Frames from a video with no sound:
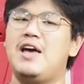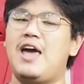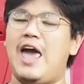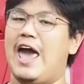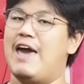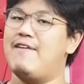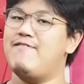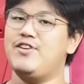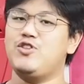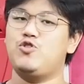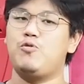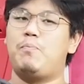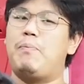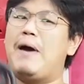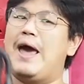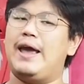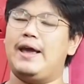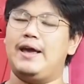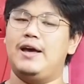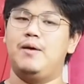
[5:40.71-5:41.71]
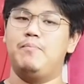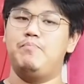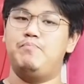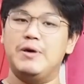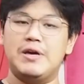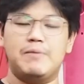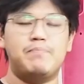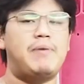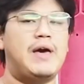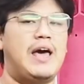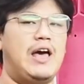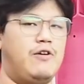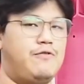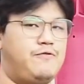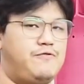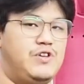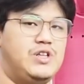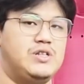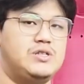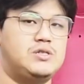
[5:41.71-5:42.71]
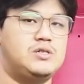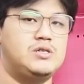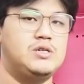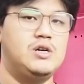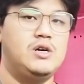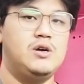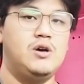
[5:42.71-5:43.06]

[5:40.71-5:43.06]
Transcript: having to pack a big pair of fins.